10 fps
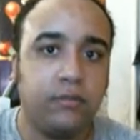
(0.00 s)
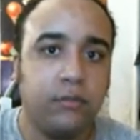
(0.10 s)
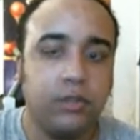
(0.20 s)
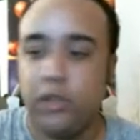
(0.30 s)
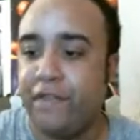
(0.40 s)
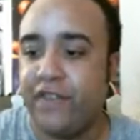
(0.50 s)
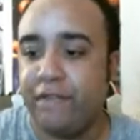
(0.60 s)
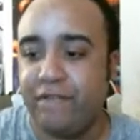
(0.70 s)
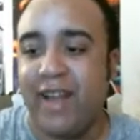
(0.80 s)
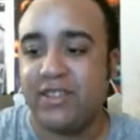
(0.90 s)
So for the
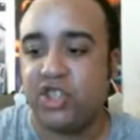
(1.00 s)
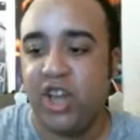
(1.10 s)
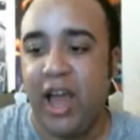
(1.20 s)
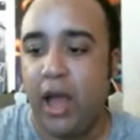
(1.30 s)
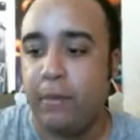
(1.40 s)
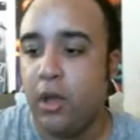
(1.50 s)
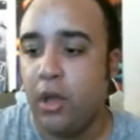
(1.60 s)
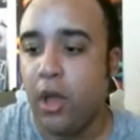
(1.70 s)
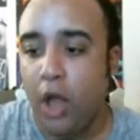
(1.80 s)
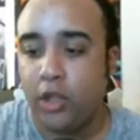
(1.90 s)
fat slob
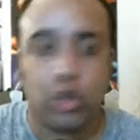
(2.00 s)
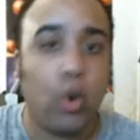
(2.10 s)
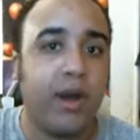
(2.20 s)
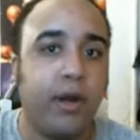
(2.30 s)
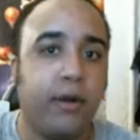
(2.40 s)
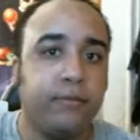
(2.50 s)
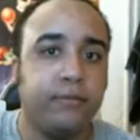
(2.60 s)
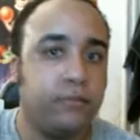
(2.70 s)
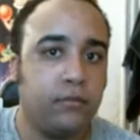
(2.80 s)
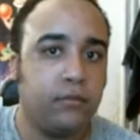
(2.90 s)
on Twitter,
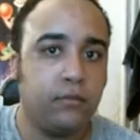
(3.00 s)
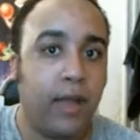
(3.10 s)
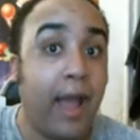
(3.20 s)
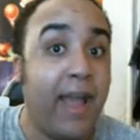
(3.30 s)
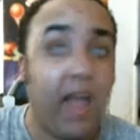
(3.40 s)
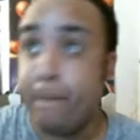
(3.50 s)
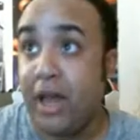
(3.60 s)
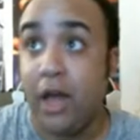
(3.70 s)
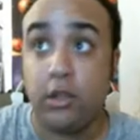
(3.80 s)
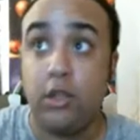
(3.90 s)
A, I
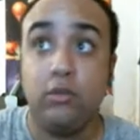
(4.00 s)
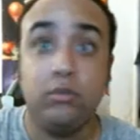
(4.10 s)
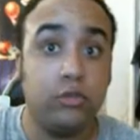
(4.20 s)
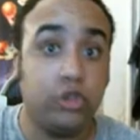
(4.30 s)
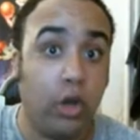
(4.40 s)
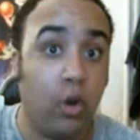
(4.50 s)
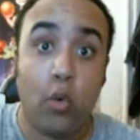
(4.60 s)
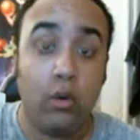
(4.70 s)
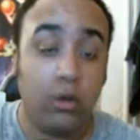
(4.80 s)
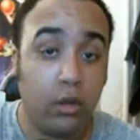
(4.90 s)
blocked you,
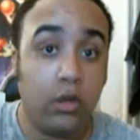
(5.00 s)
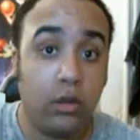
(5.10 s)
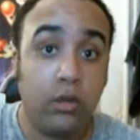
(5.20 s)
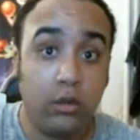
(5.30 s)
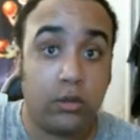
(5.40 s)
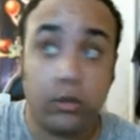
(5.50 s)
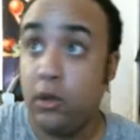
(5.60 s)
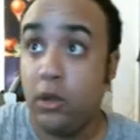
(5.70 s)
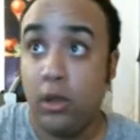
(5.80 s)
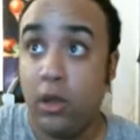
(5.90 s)
so
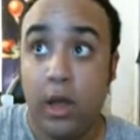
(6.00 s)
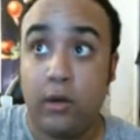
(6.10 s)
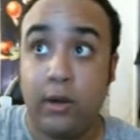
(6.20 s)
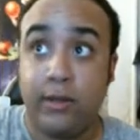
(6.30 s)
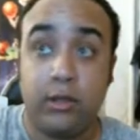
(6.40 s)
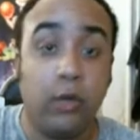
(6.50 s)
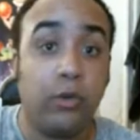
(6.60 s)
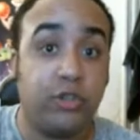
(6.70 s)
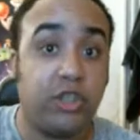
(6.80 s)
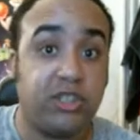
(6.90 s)
I don't have to deal
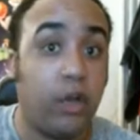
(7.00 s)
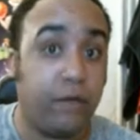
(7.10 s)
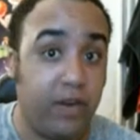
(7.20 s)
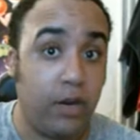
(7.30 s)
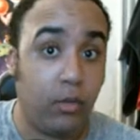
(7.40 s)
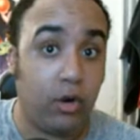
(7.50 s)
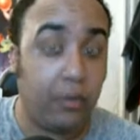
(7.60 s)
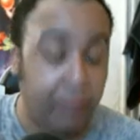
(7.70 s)
with yourself anymore.